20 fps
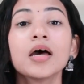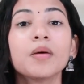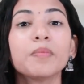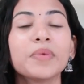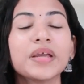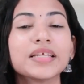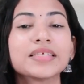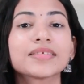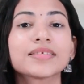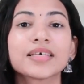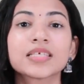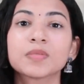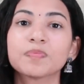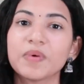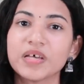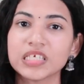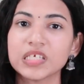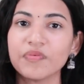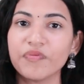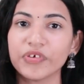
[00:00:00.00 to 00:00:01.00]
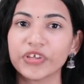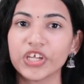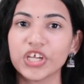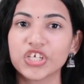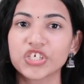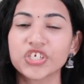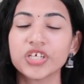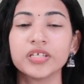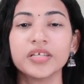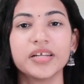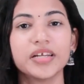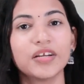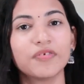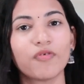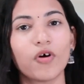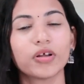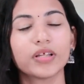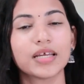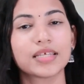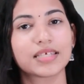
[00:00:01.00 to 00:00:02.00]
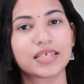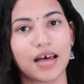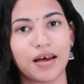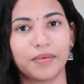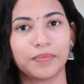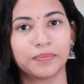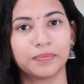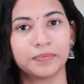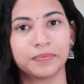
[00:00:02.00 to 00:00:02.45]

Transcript: meets the specification needed for the exam.